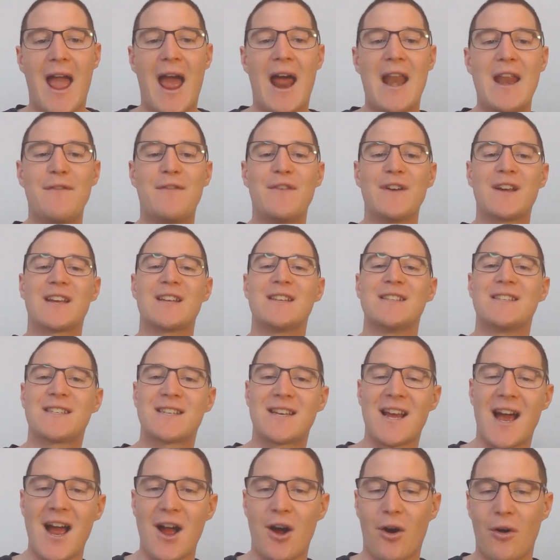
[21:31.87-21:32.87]
And if it can
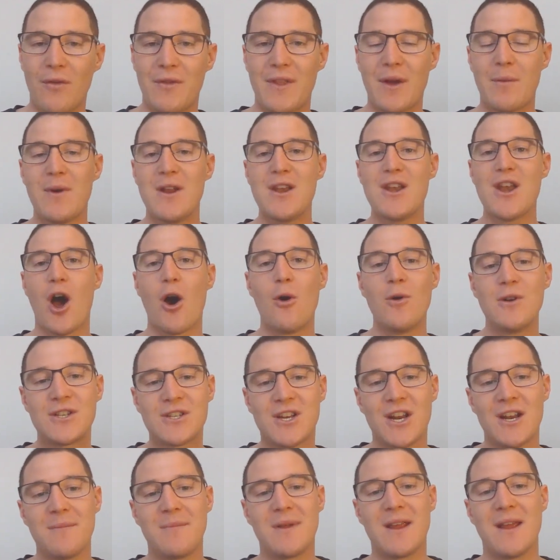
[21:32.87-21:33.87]
scale, then we know
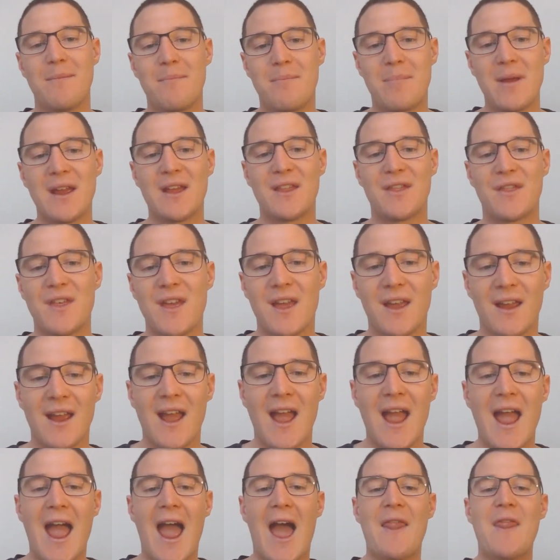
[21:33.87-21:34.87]
it's going to be a big
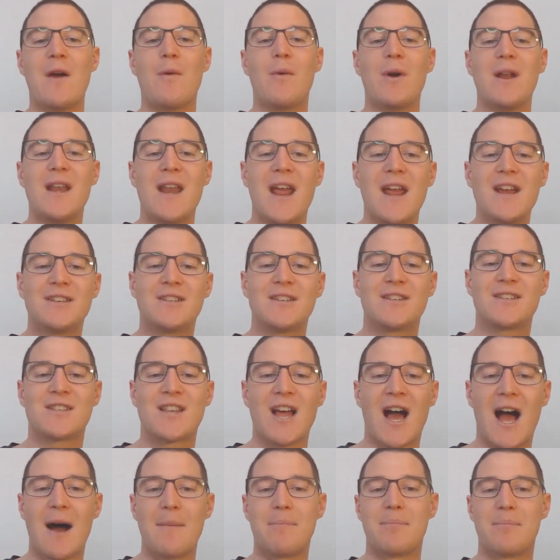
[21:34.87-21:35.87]
thing. And then we need to
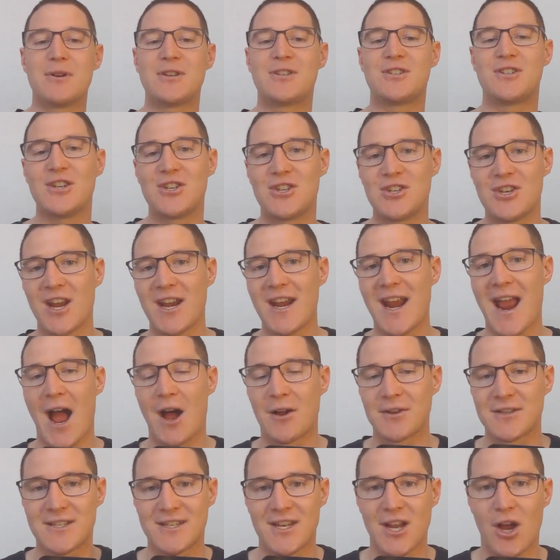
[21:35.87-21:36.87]
start positioning
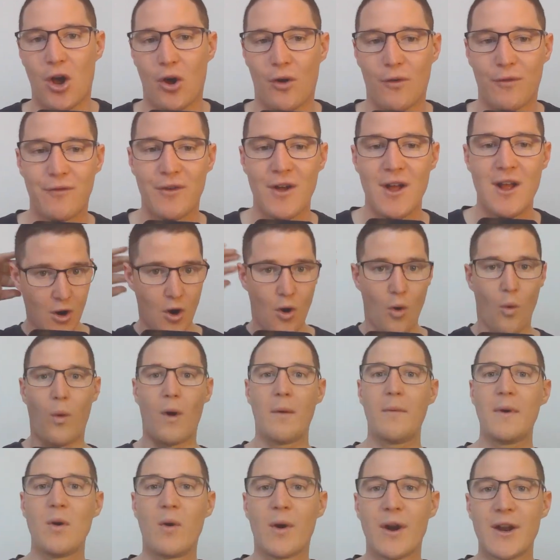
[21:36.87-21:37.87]
ourselves.
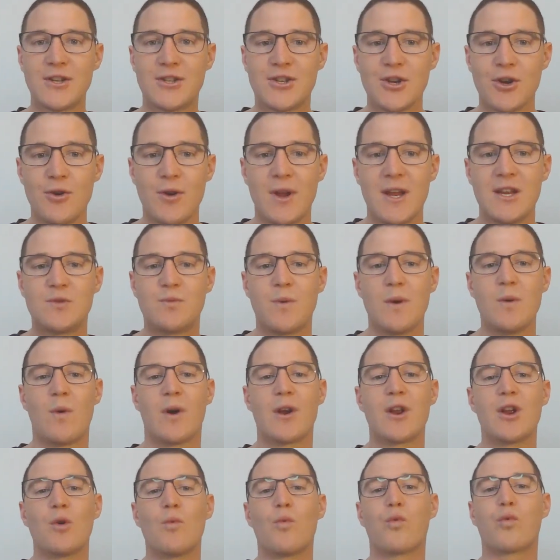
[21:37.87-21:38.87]
What we want to do is we
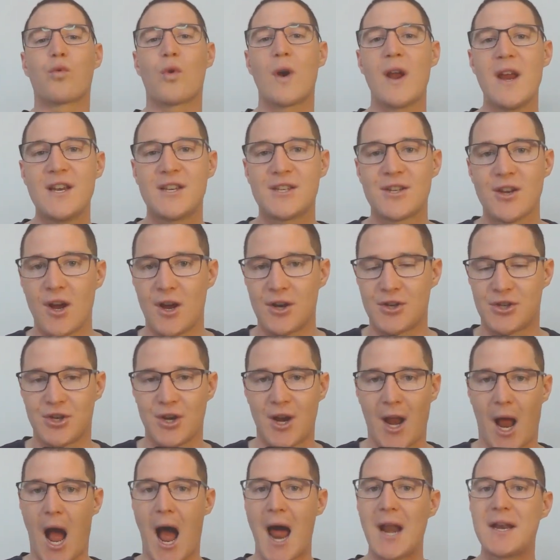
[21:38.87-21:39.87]
want to research
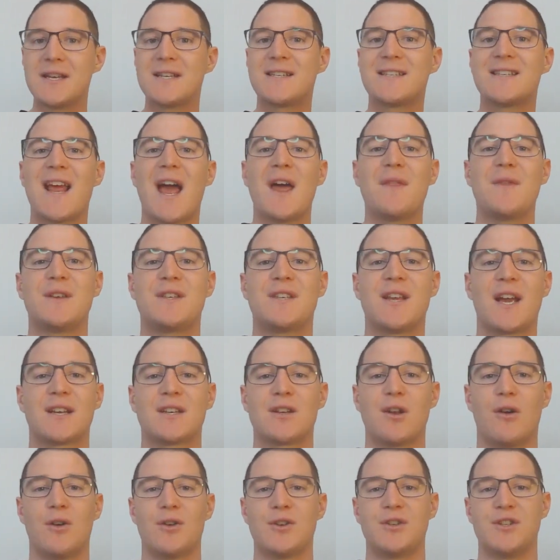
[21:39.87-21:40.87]
it, understand the
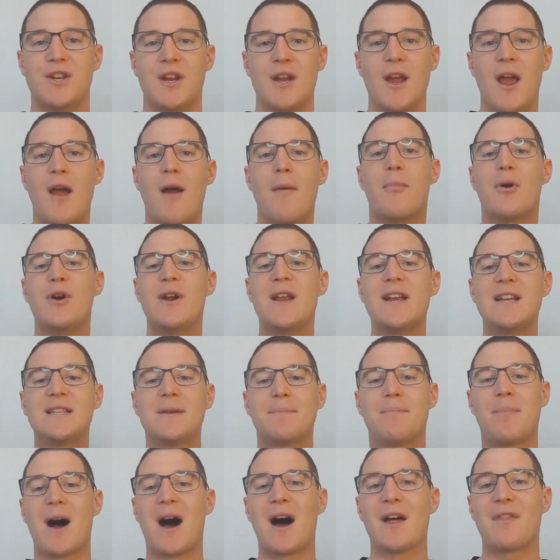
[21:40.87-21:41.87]
technology,
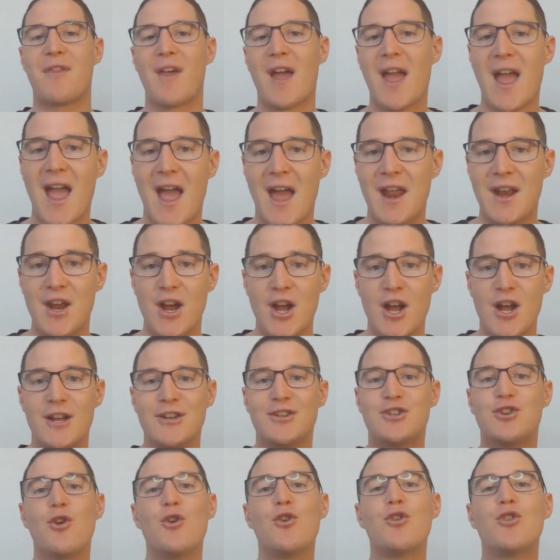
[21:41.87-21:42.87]
predict the path ahead,
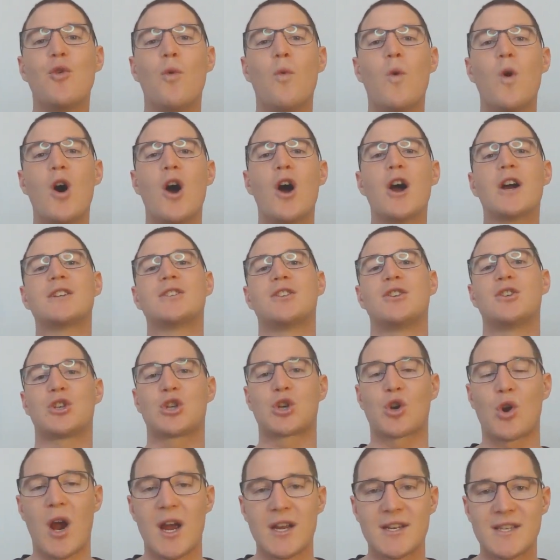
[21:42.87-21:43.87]
do the work to
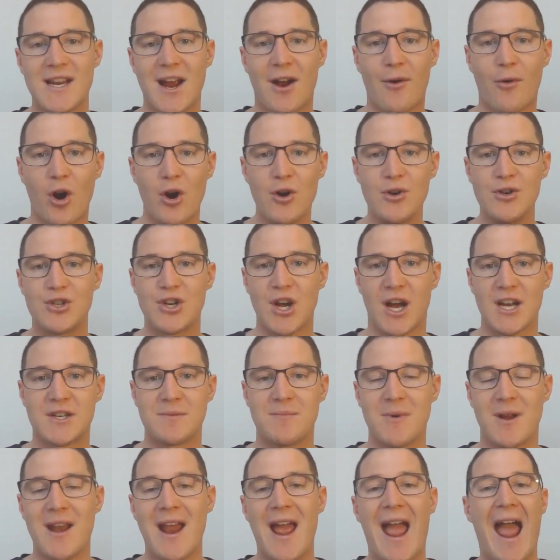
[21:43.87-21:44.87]
trust our own
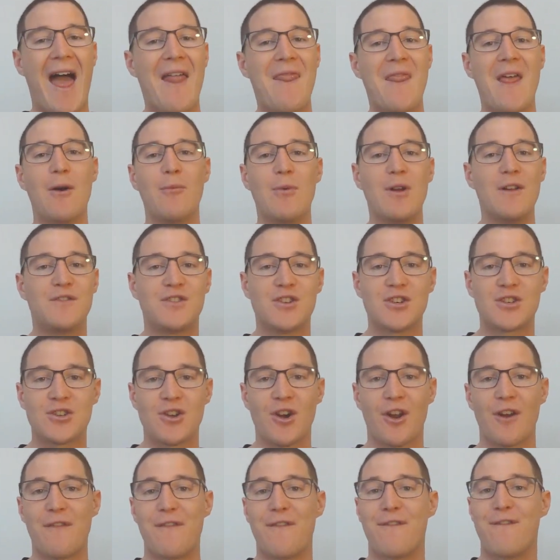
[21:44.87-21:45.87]
judgment. And then we've
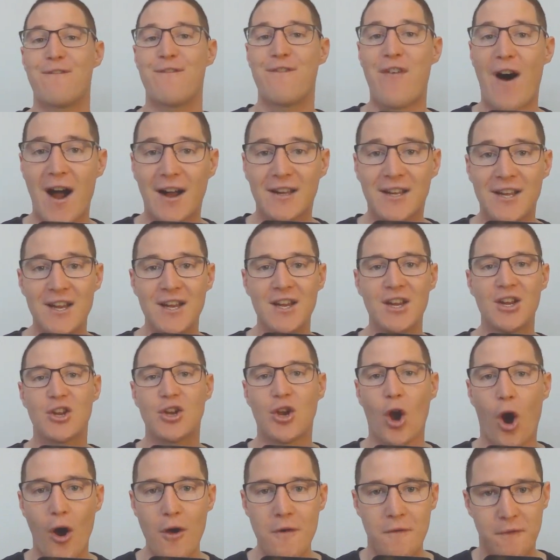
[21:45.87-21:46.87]
just got to
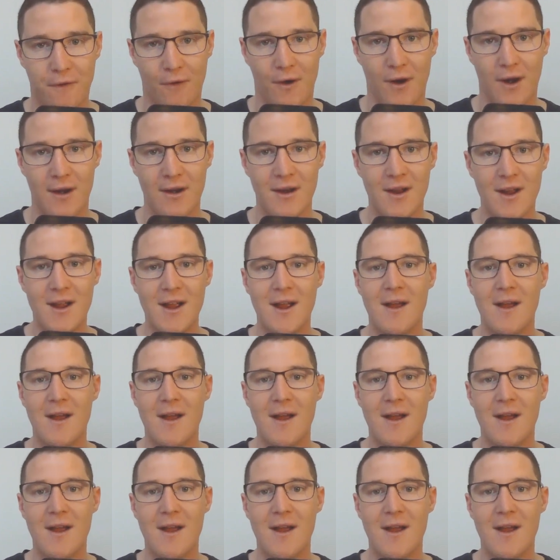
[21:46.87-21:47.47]
fucking go for it.